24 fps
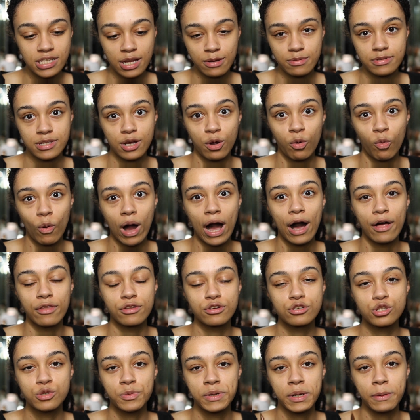I was like, wow,
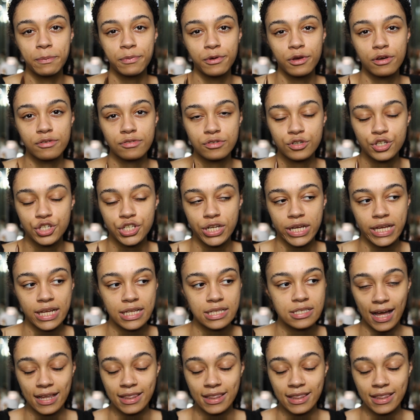there's so many beautiful shades.